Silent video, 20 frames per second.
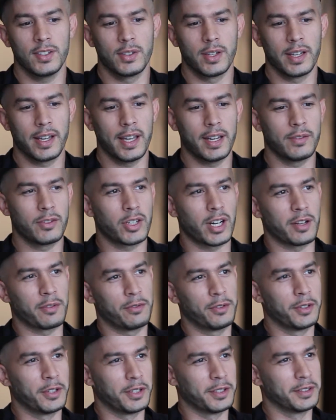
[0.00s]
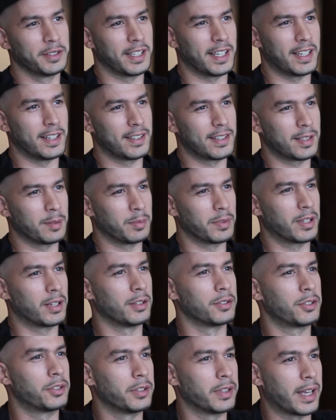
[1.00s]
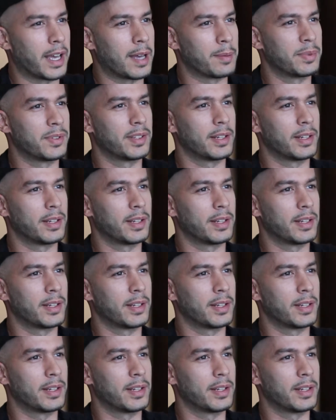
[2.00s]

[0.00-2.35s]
So I kind of try to fill in some cultural gaps